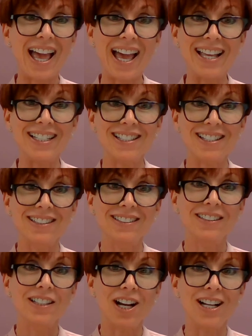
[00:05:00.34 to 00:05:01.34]
And
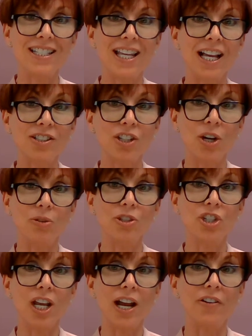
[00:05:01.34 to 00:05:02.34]
Contact
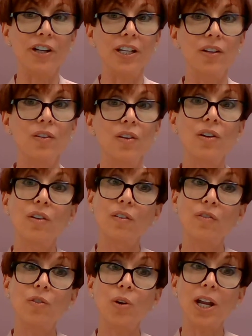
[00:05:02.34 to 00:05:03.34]
Coach Shari
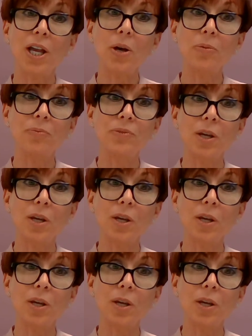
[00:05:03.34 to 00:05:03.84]
for help,